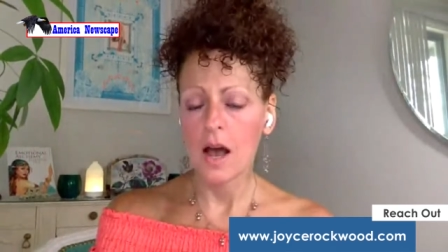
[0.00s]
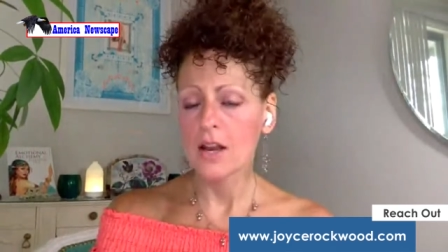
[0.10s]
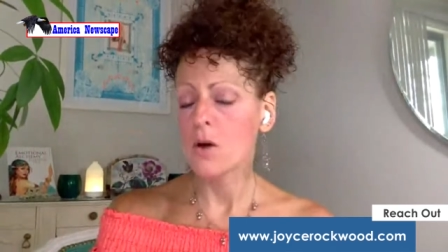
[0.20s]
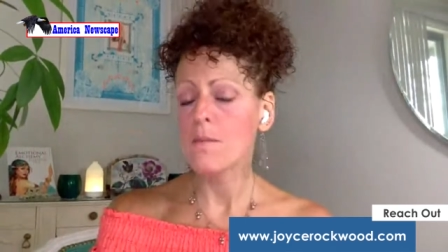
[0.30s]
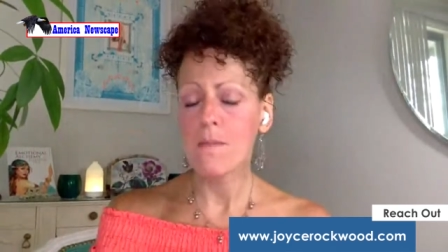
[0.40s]
I
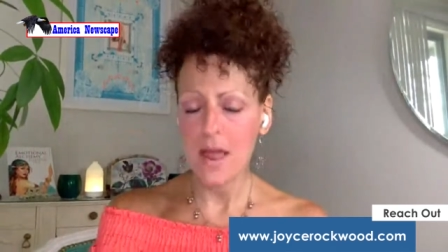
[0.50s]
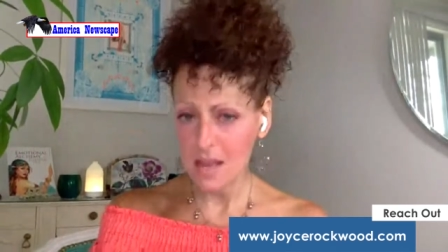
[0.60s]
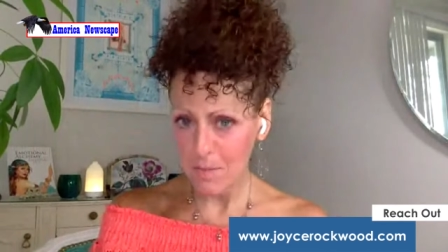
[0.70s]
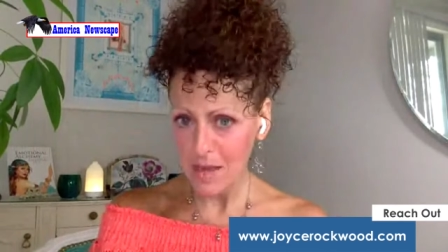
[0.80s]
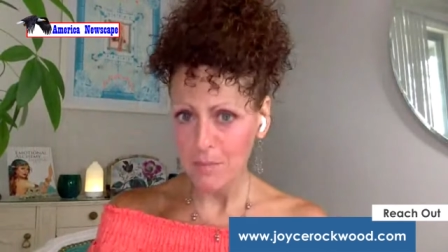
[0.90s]
know
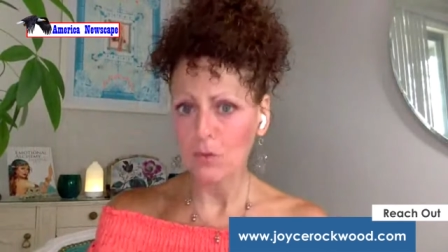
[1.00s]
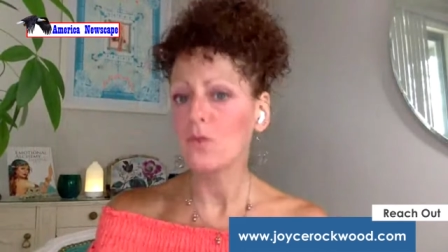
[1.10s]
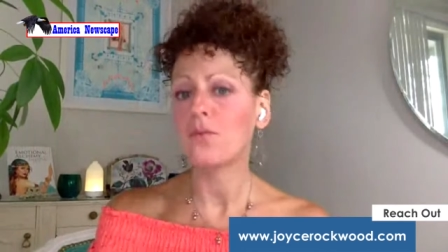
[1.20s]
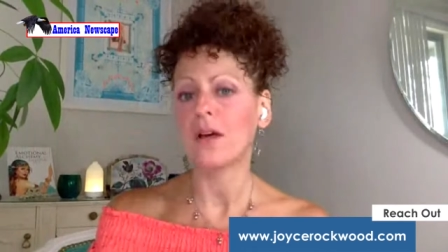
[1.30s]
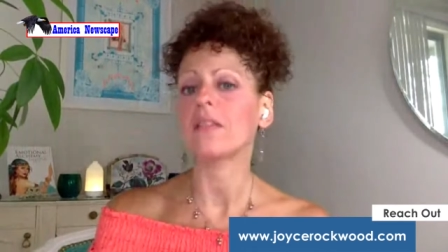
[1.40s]
many people who
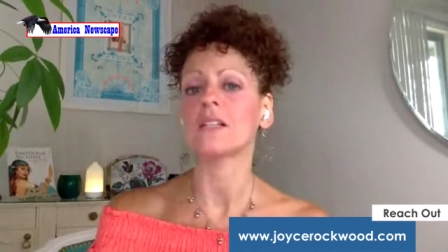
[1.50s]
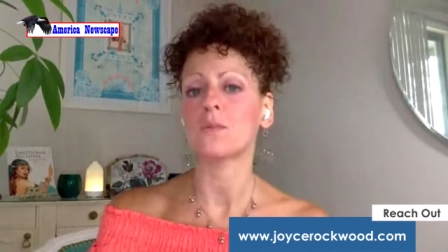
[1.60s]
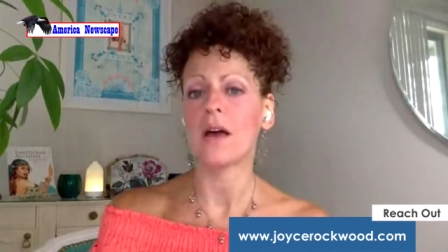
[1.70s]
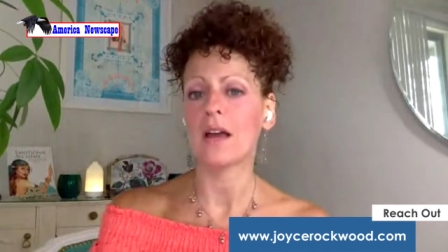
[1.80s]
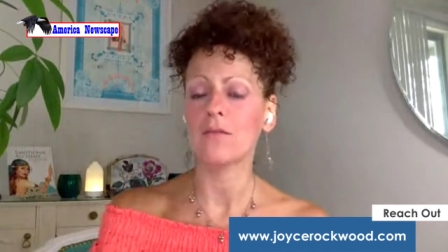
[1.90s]
feel this
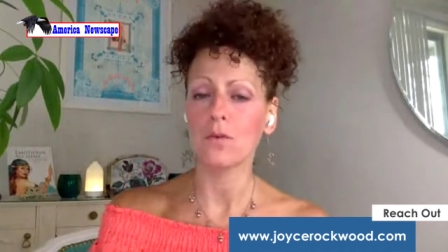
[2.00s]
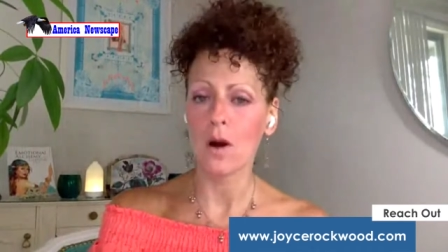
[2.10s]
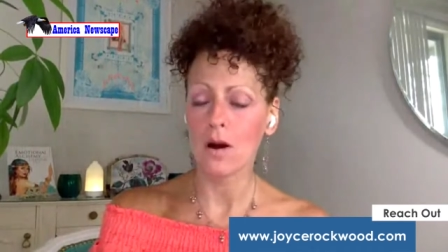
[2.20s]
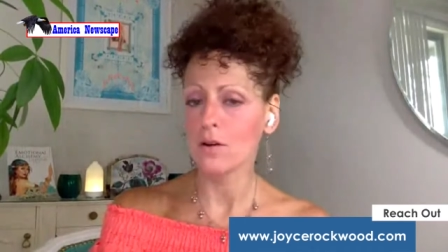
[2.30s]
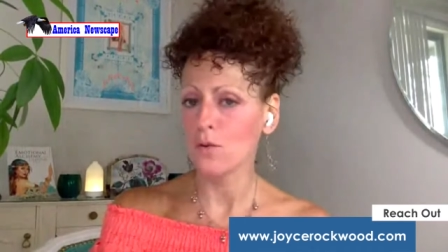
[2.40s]
way. I grew,
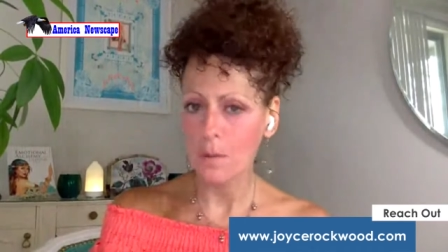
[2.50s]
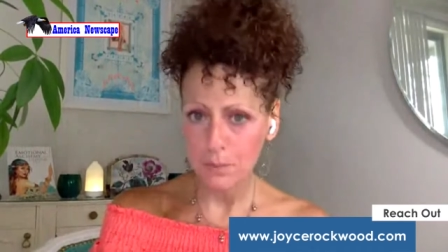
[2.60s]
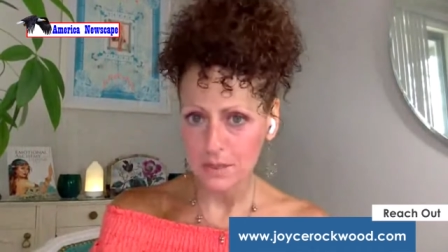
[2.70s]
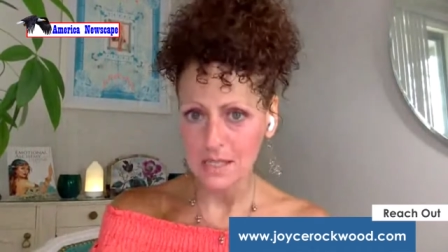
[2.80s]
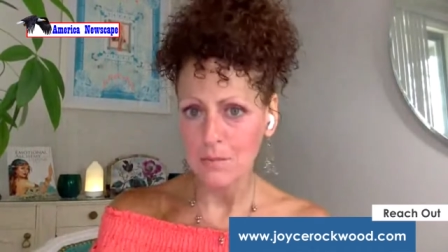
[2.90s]
I grew up
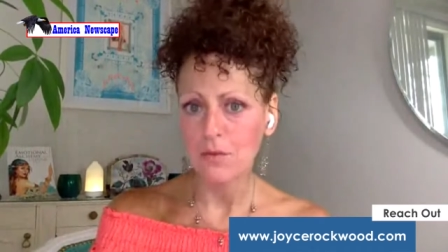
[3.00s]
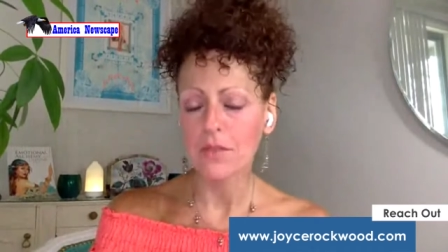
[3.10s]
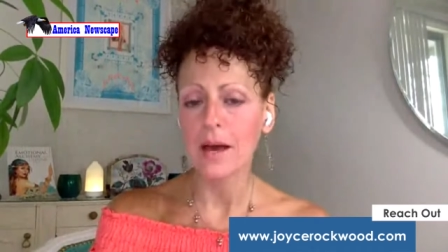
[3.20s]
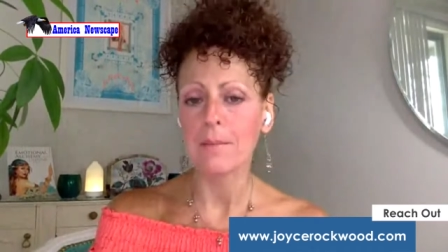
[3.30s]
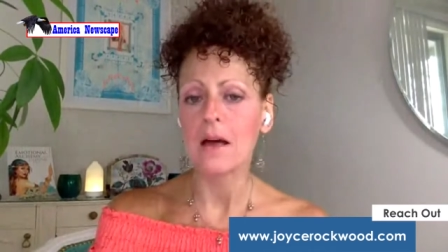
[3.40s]
with some of
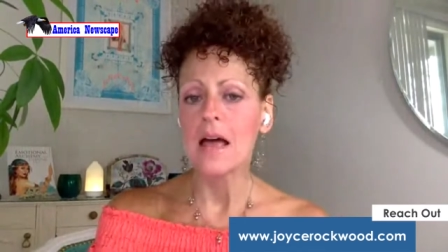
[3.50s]
them.